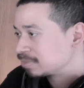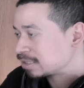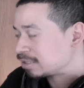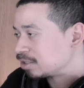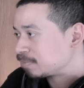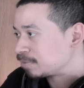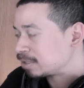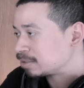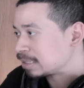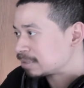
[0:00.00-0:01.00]
So I love
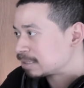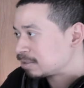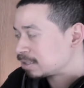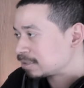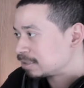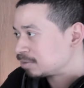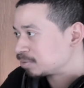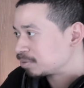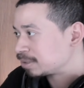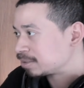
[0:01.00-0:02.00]
uh, I, I
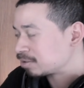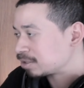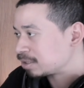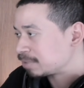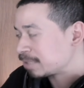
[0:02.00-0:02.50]
downloaded or I